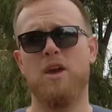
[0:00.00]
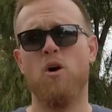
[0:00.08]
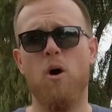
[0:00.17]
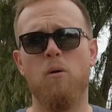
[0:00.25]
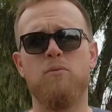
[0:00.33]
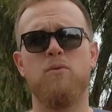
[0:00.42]

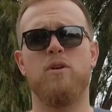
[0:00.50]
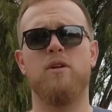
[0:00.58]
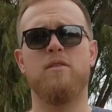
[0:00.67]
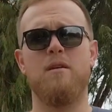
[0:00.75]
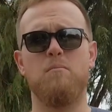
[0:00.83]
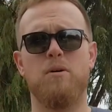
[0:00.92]

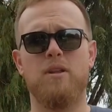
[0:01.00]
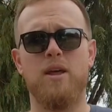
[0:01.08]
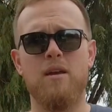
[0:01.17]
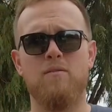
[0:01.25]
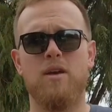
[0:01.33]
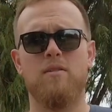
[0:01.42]
confidence in
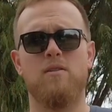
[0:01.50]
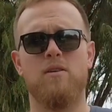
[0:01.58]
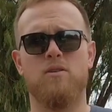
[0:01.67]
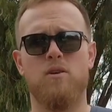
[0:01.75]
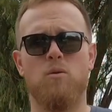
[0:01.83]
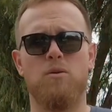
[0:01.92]
believing that the
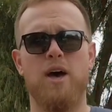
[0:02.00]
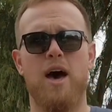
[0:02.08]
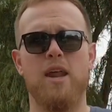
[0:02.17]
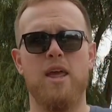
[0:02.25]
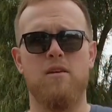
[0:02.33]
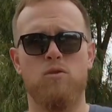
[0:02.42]
sold
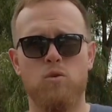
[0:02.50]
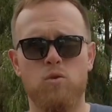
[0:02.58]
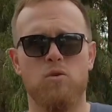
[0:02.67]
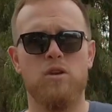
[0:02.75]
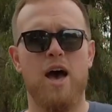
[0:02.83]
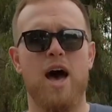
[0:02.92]
data is
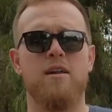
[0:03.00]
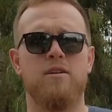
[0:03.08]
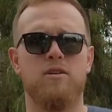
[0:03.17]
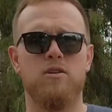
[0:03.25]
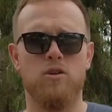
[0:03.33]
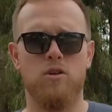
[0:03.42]
good
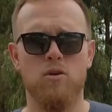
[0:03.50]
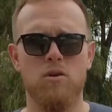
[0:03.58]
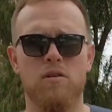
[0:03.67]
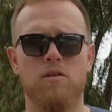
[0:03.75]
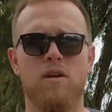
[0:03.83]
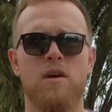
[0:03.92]
data to
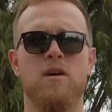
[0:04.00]
use.